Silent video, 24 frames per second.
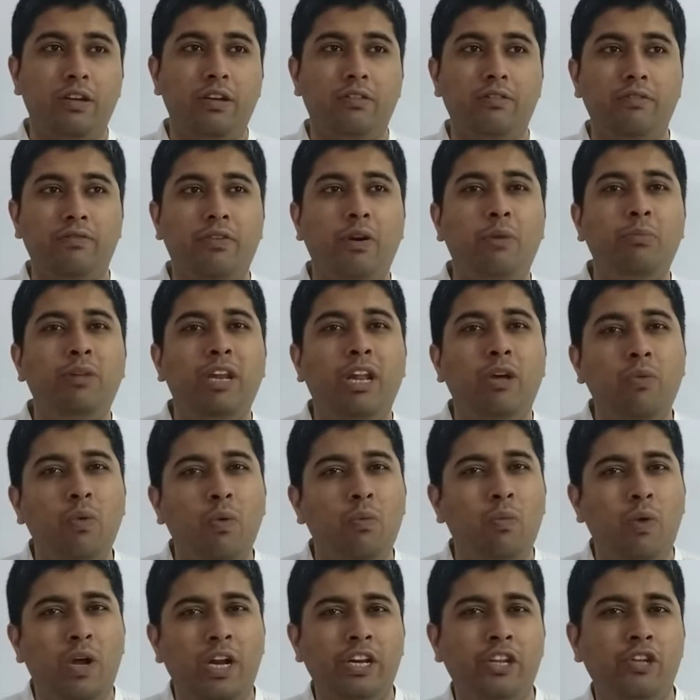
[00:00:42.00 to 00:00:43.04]
from level
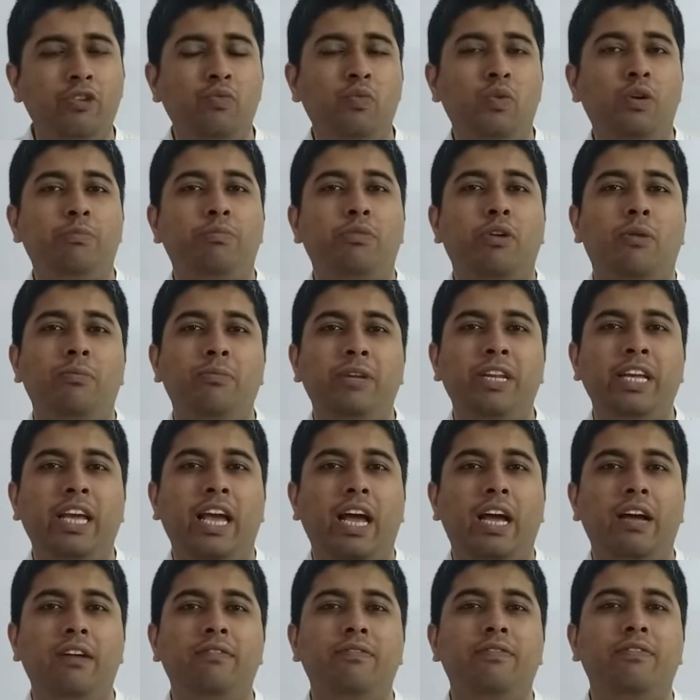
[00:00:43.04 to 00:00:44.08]
one, you would probably
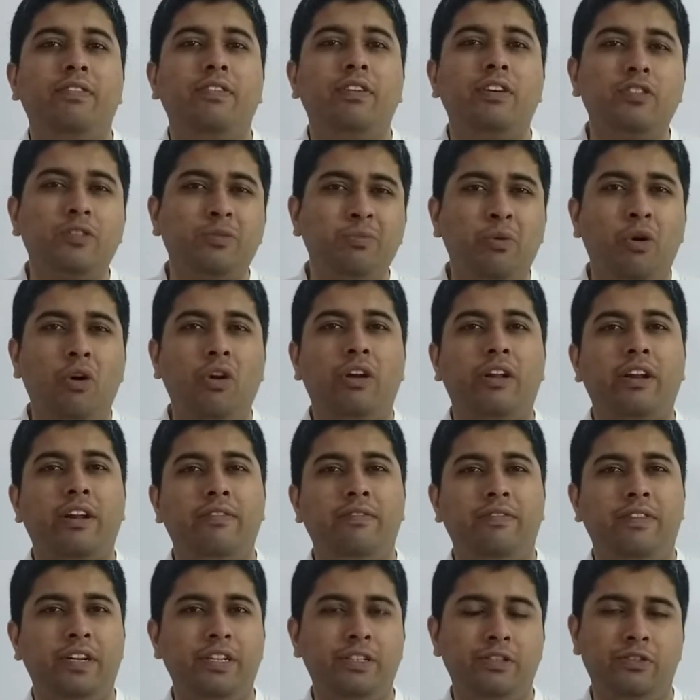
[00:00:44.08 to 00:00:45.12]
have a small
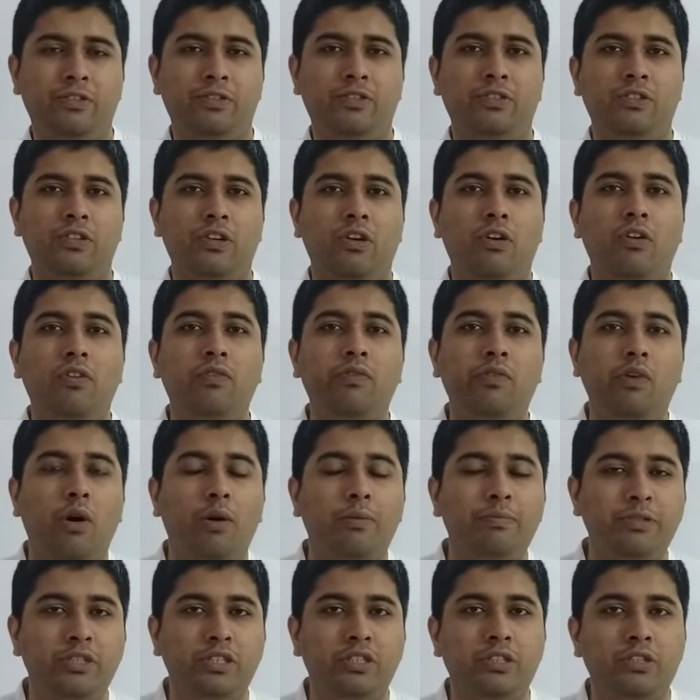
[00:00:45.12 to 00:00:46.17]
reference of
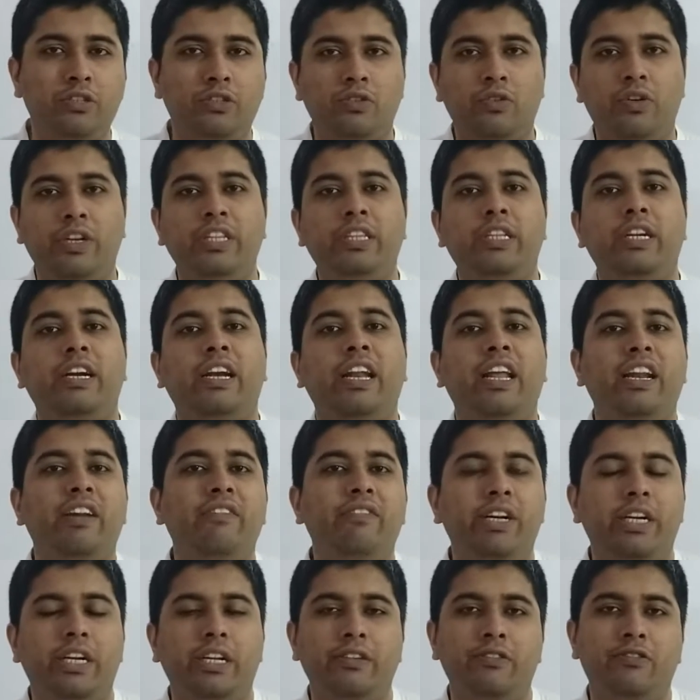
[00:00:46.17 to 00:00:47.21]
options. So in the
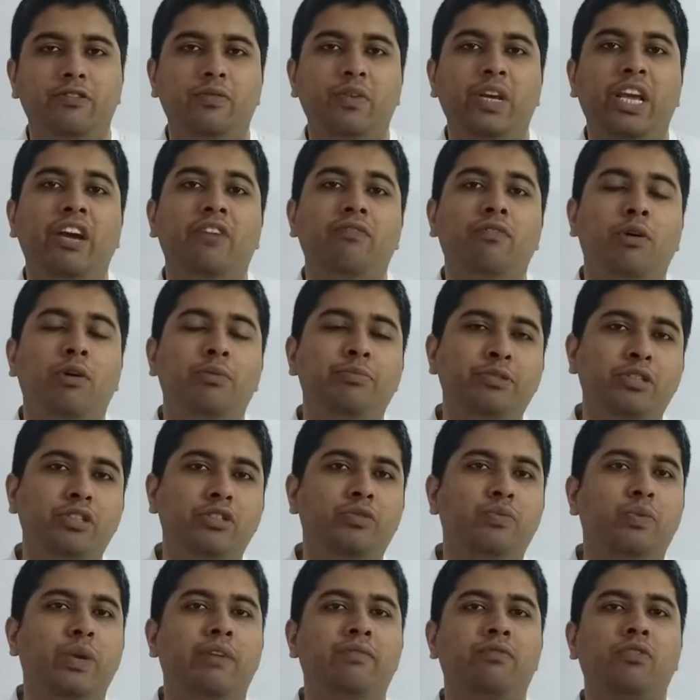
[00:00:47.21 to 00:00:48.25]
derivatives, we have
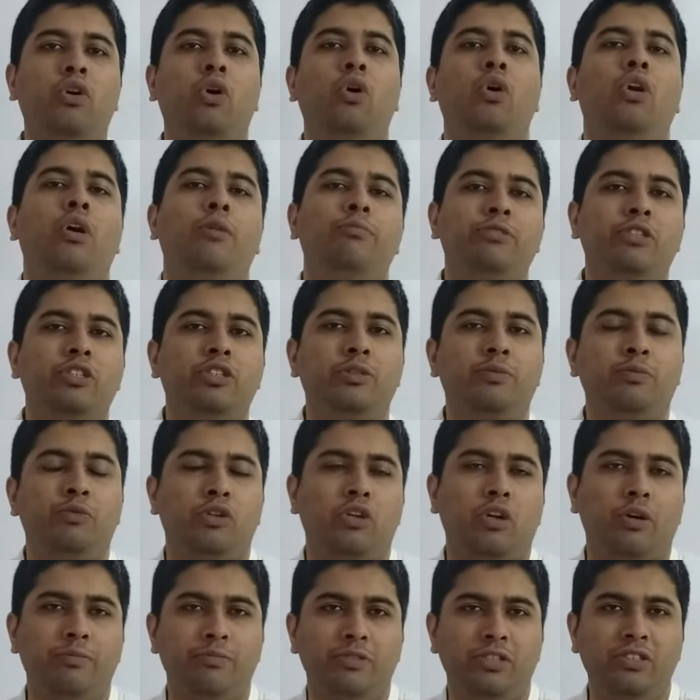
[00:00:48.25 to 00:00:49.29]
options, we have call options, put
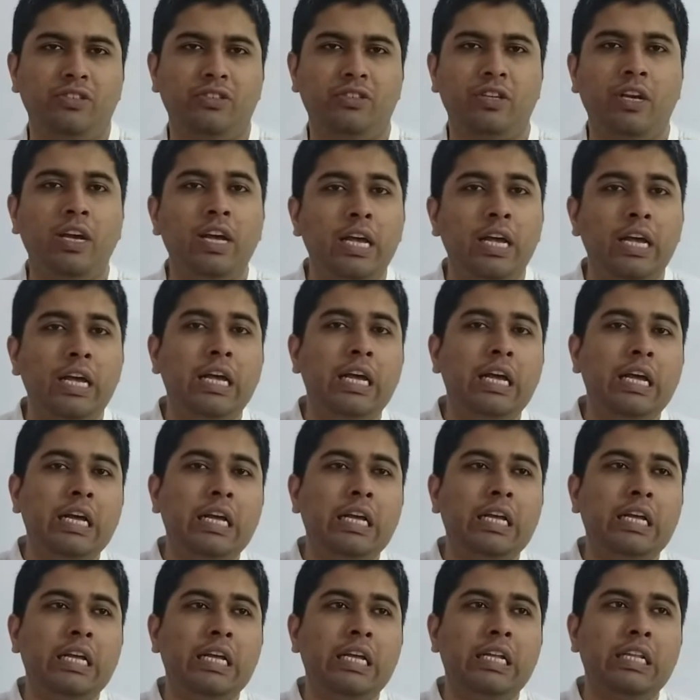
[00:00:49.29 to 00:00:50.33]
options.
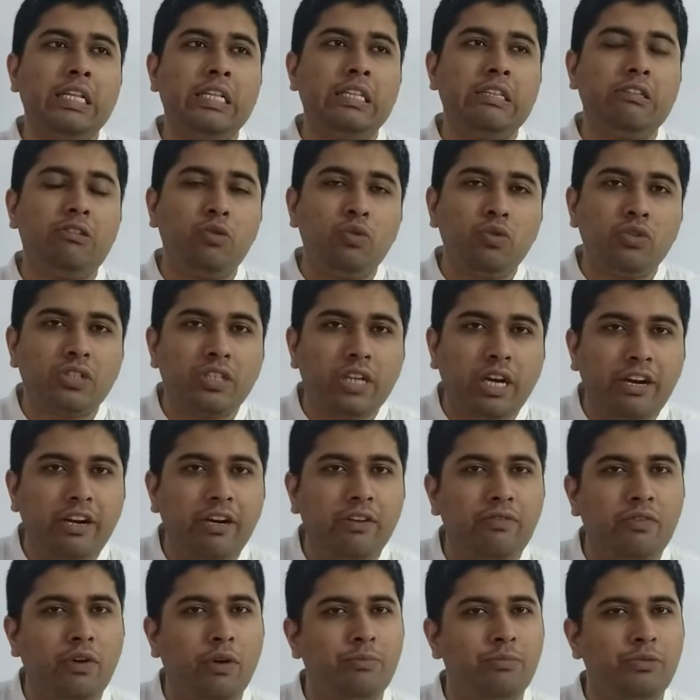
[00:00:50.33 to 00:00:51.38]
Those kind
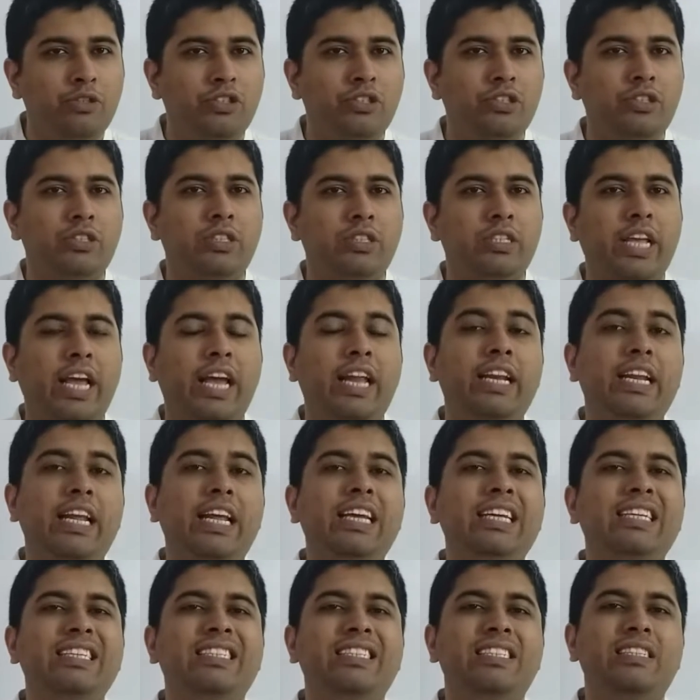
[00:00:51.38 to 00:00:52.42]
of options can
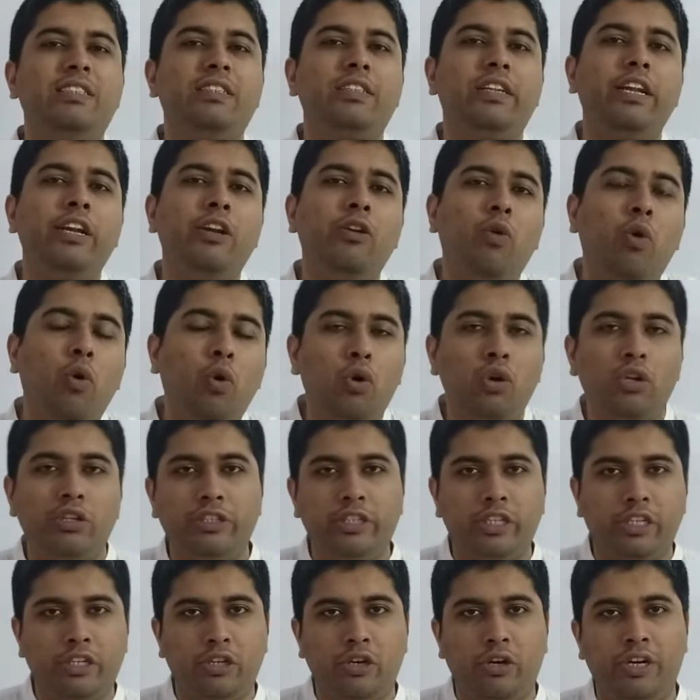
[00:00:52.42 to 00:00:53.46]
exist in all
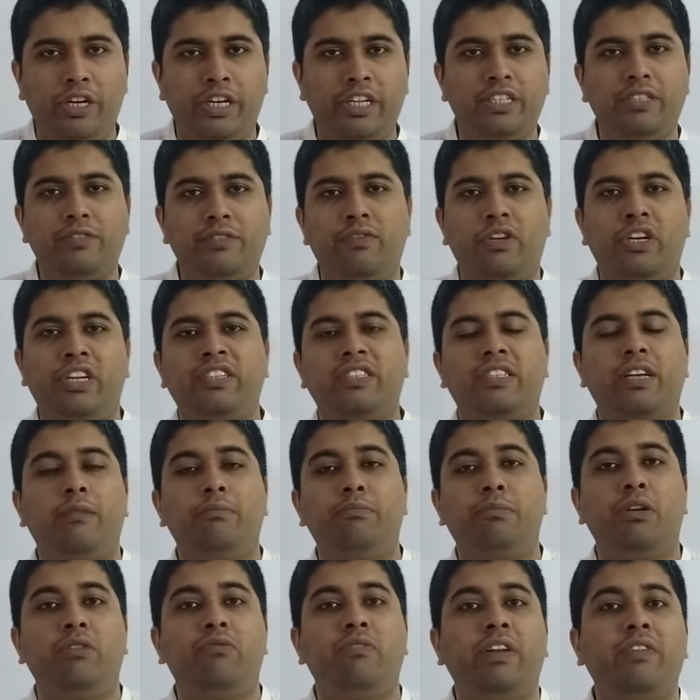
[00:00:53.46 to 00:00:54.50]
securities. For
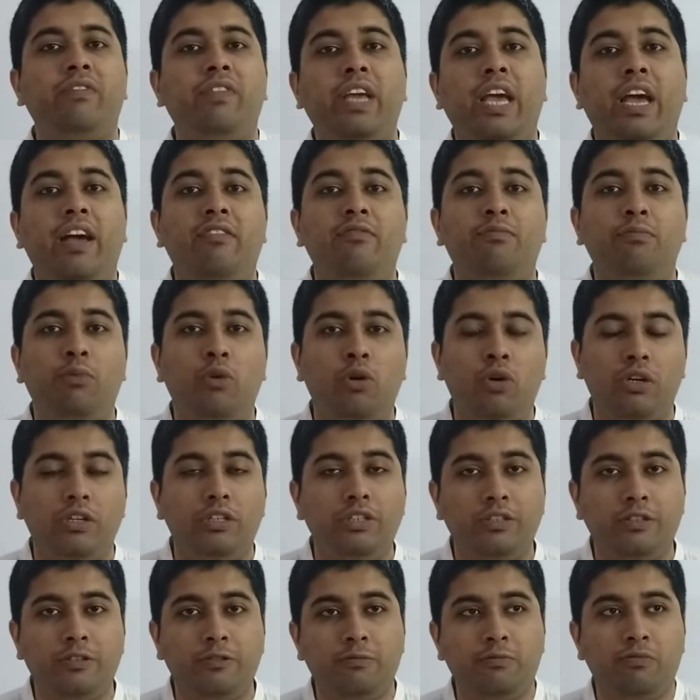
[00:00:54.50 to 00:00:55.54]
example, when we have
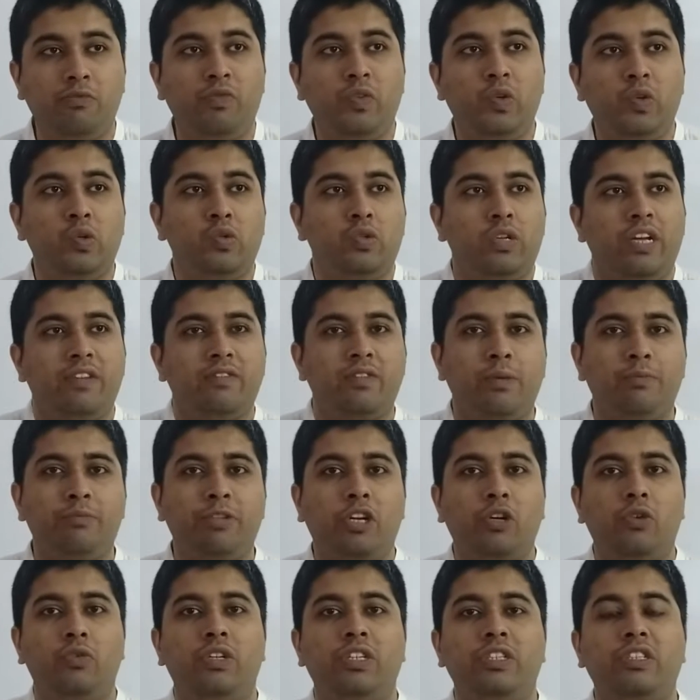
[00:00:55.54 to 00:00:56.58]
bonds, we used to have
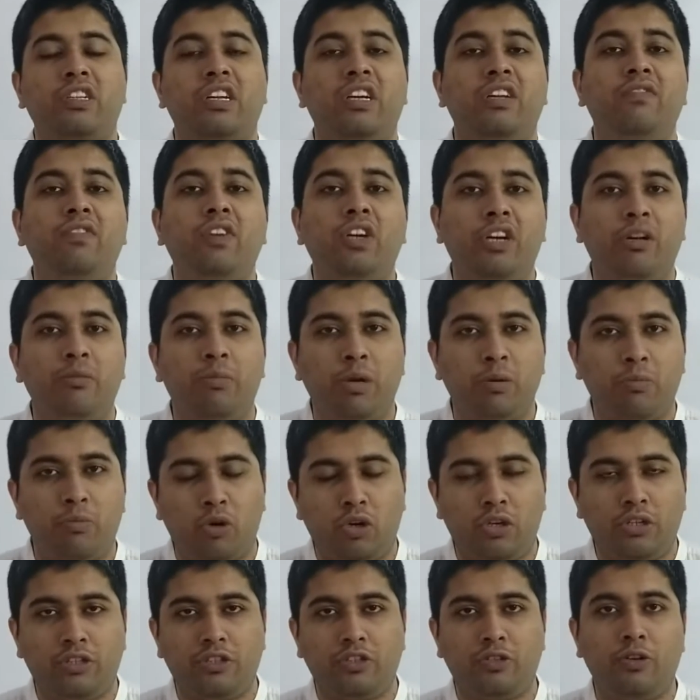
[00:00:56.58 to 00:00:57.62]
something known as convertible
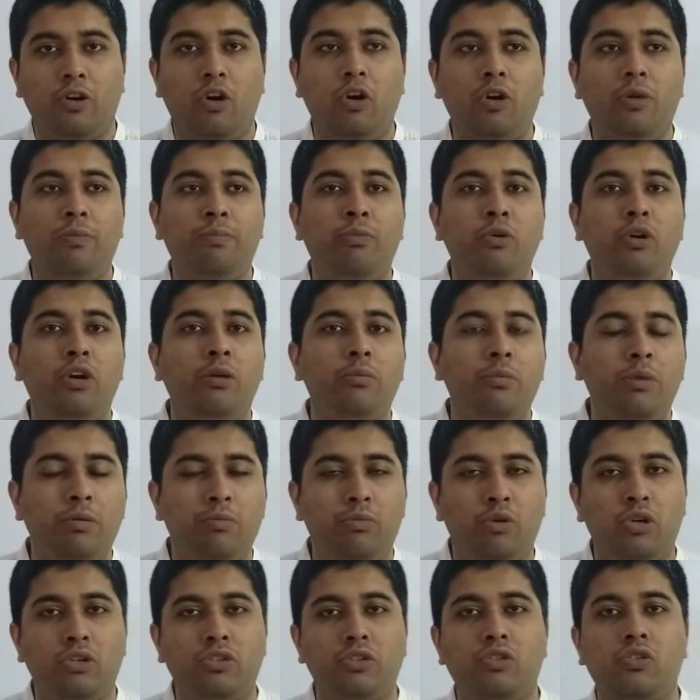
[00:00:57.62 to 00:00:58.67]
bonds or puttable
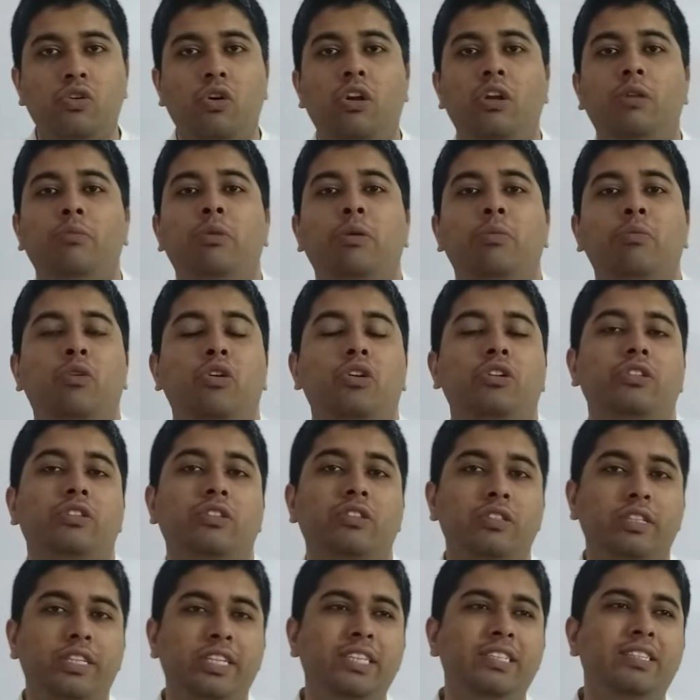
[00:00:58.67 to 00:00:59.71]
bonds, callable
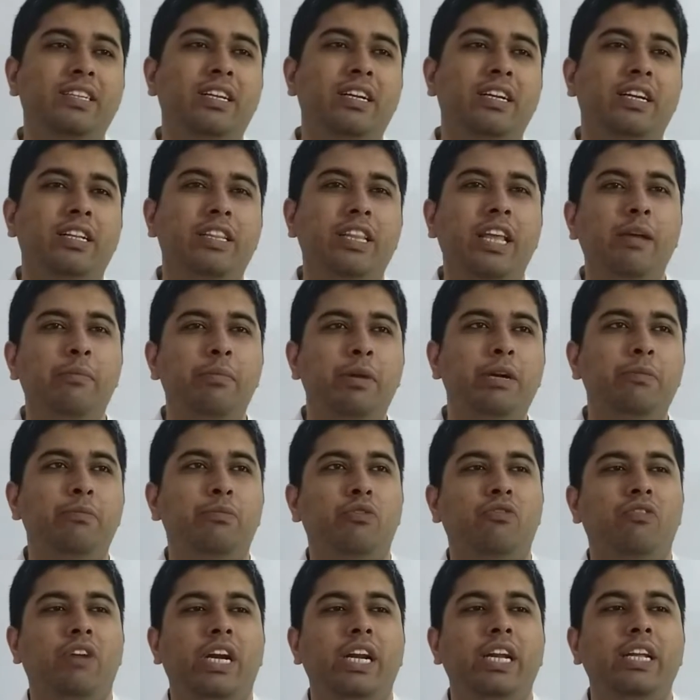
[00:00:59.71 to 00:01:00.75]
bonds. These are nothing but
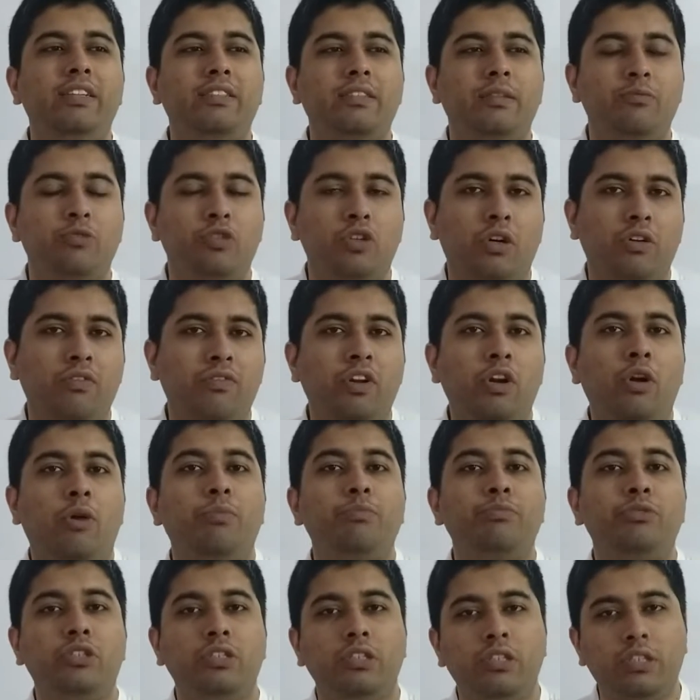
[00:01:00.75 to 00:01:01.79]
providing some sort of an
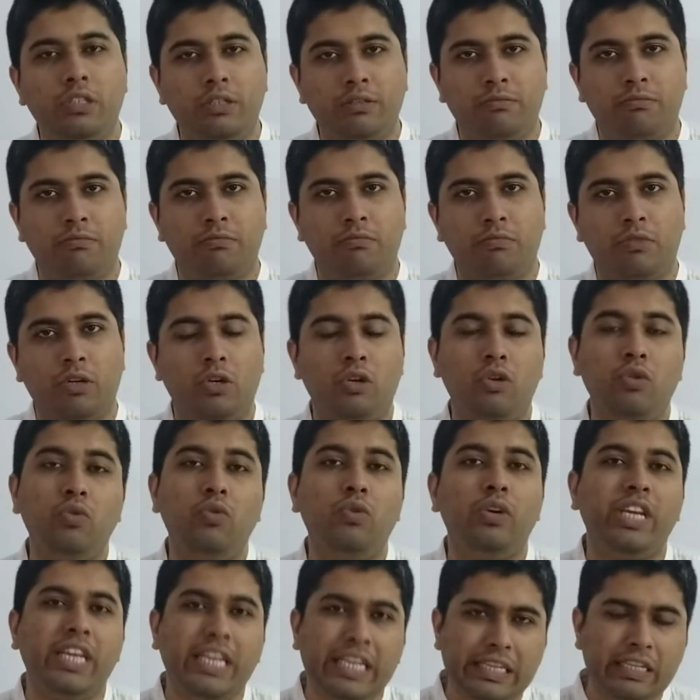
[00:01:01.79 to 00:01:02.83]
option
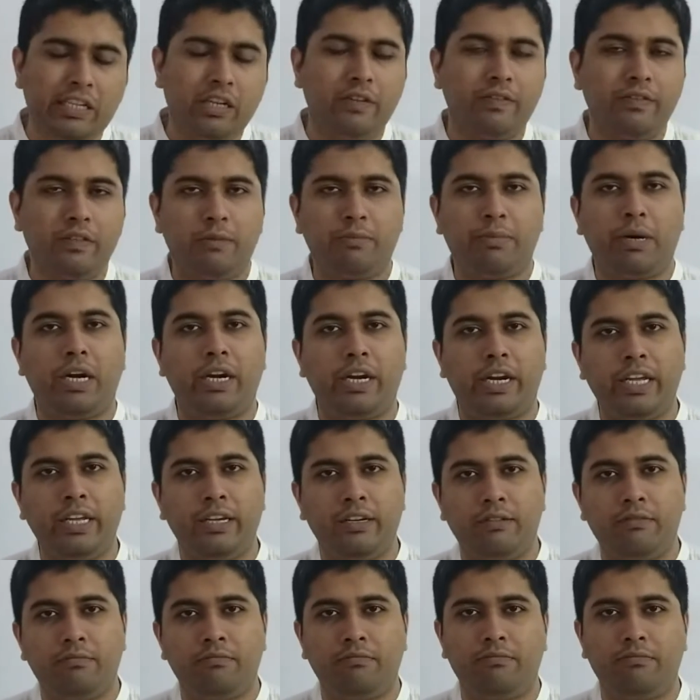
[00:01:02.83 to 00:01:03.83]
to either of the party